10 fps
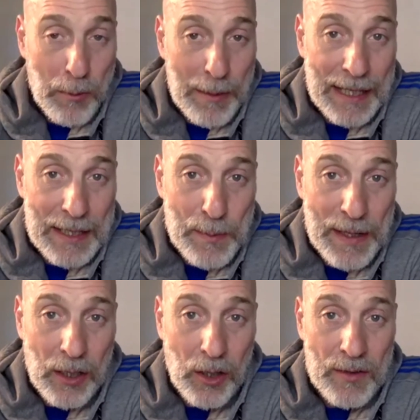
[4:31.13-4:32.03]
what we're going to
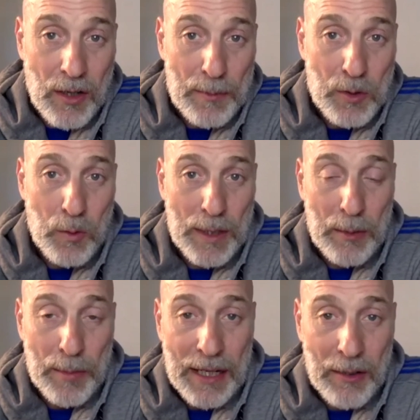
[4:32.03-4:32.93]
spend a lot of time talking
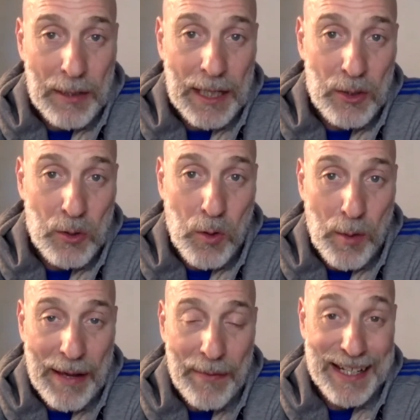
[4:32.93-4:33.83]
about we're going to talk
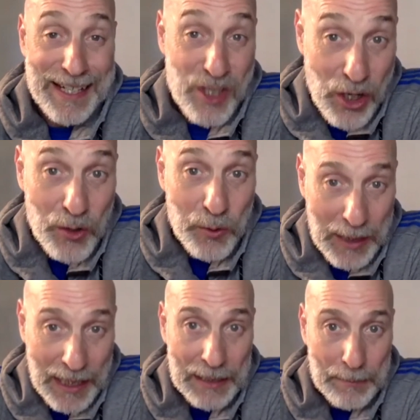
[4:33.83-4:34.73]
about the internal
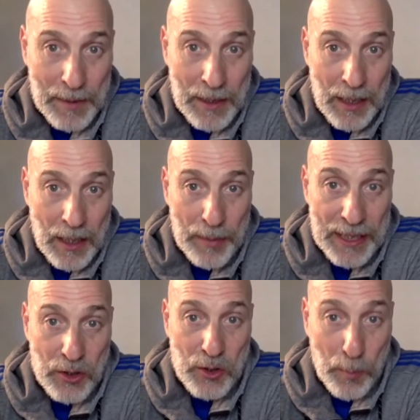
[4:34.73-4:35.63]
game
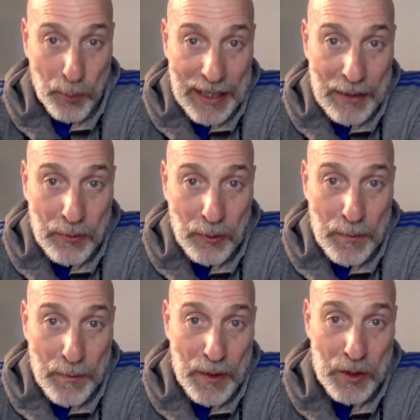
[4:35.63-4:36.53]
because to break through
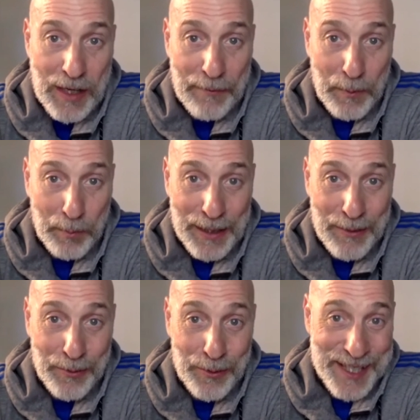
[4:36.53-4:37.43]
first you have to break
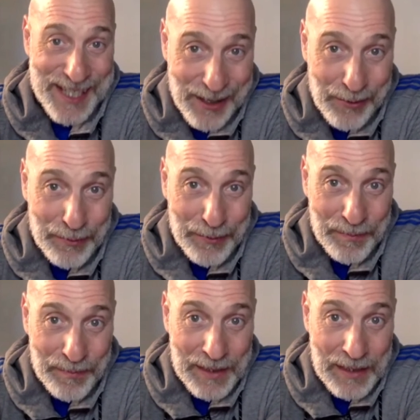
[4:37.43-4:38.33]
through yourself
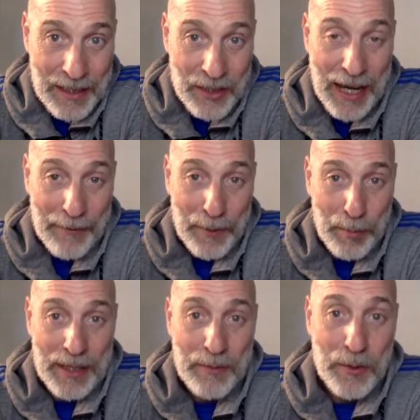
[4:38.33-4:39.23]
you have to
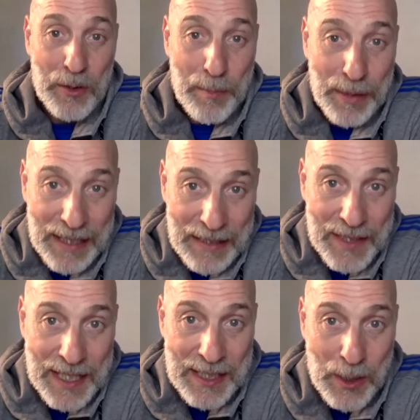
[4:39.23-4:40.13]
break through your belief
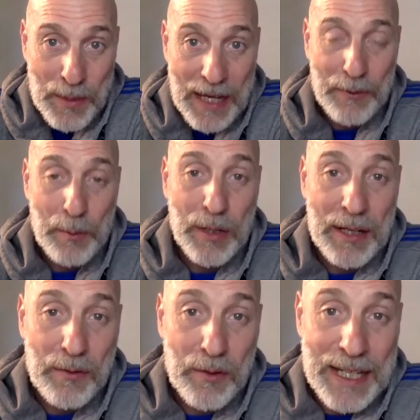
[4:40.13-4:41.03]
system. You have to
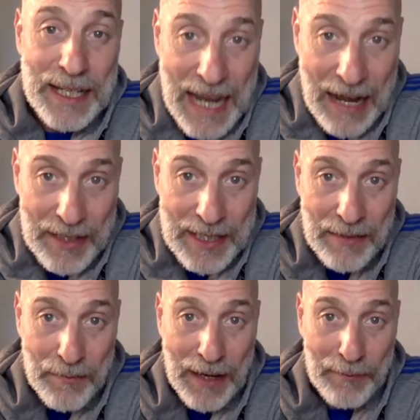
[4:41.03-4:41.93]
break through your
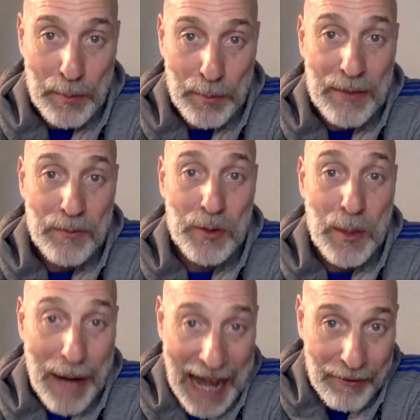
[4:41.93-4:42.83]
narrative. You have to break through your
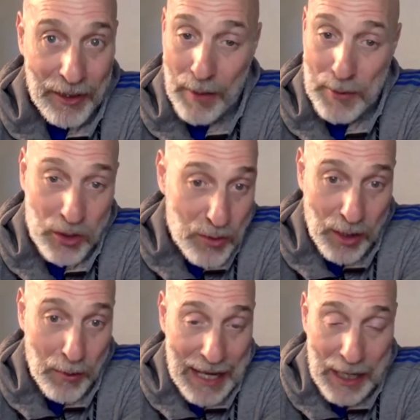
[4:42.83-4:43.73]
paradigm, as you
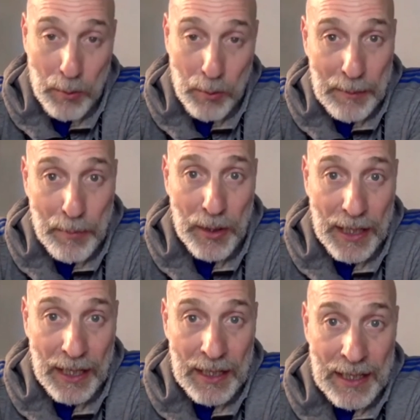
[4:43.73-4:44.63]
so eloquently put
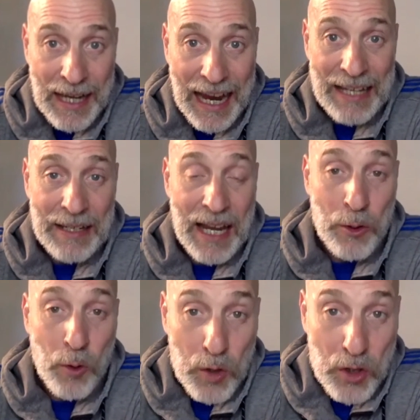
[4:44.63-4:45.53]
it. And
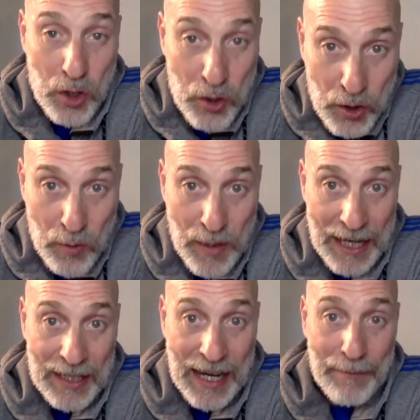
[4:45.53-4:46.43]
in order to do
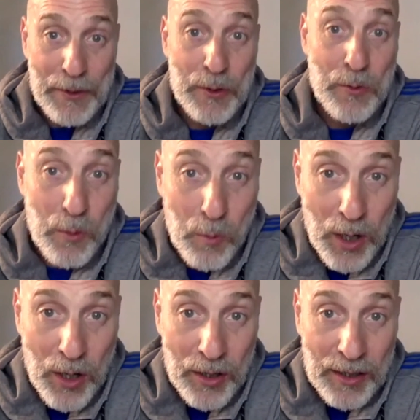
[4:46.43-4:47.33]
that, you have to do the
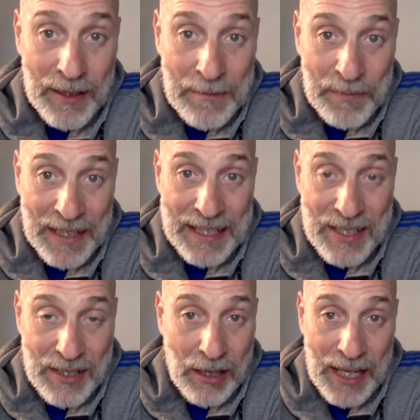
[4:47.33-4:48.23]
work. It's
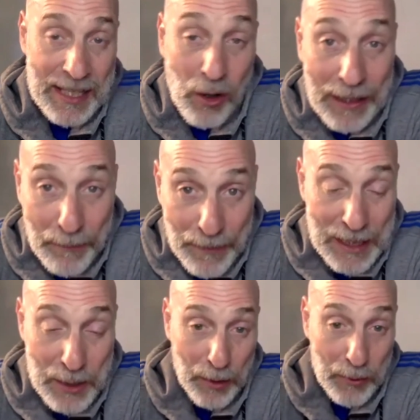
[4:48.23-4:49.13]
it's like a
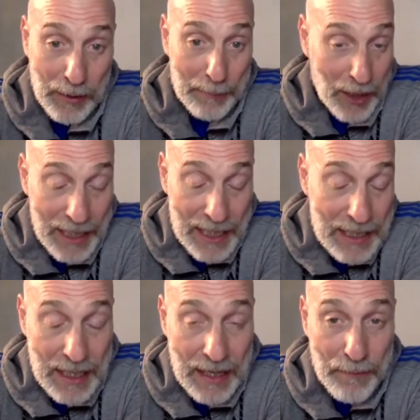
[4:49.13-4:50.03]
fitness program, right? It,
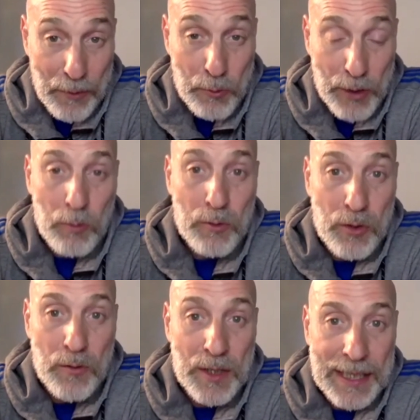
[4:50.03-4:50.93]
if you don't
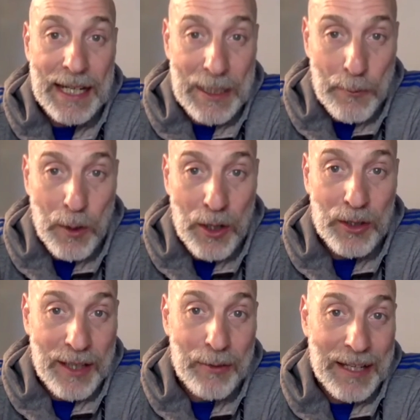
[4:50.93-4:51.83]
do the daily work,
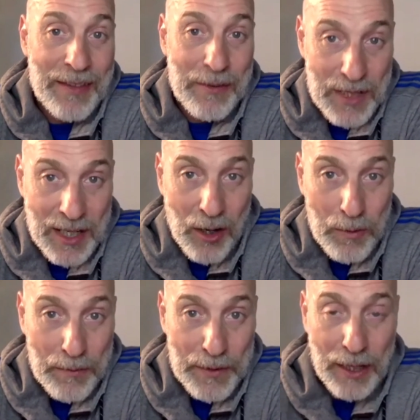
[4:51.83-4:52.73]
you don't get the
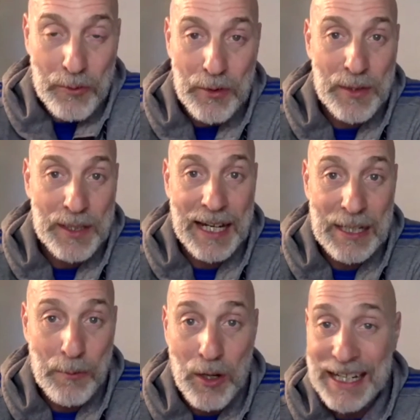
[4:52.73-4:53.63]
result. If you don't do the
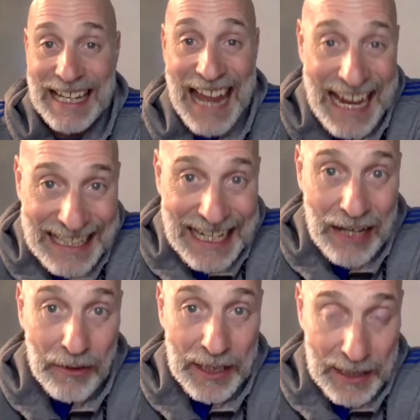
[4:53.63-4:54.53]
daily work in any
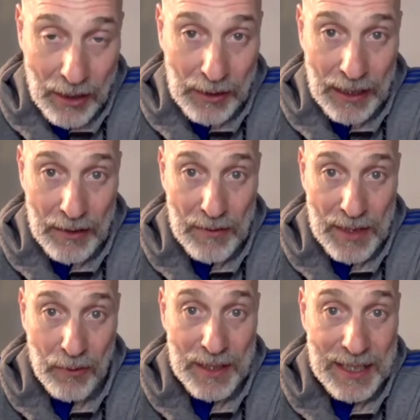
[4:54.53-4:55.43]
area, you don't get the
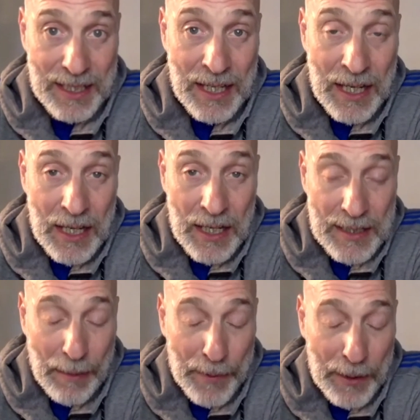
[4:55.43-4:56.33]
result. This is
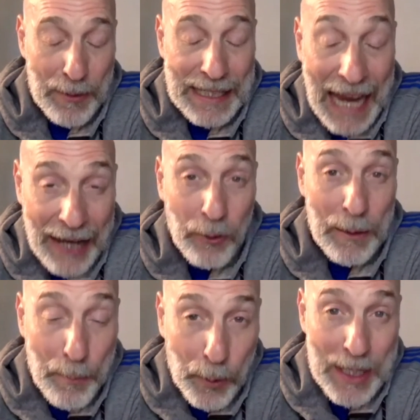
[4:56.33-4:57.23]
something we cannot
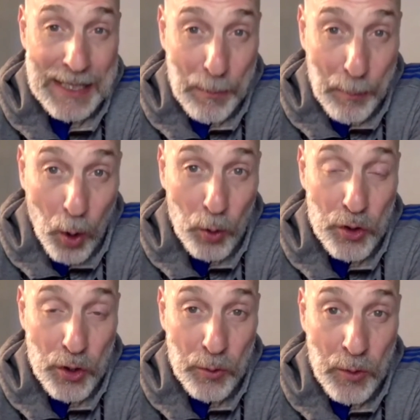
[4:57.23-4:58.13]
impress upon
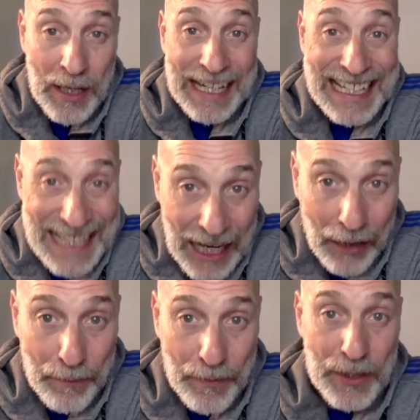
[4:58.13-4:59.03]
you
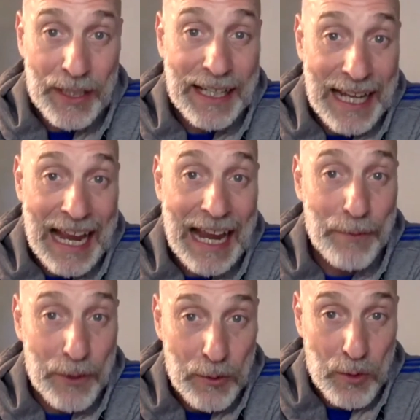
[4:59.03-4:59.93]
enough that you're going to have
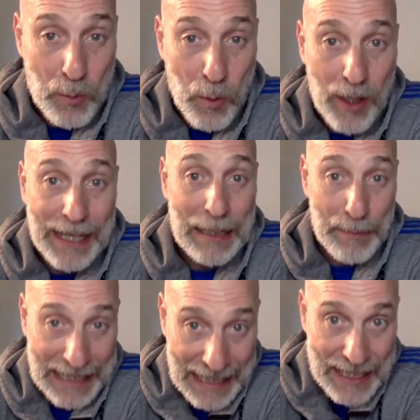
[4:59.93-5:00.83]
to do some work, and it
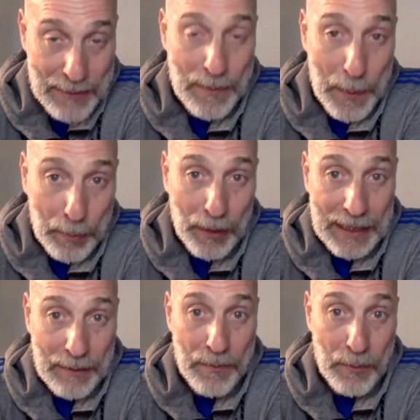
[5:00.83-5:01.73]
begins with the
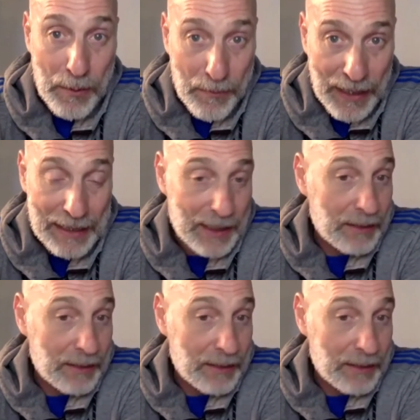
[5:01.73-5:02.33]
breaking through event.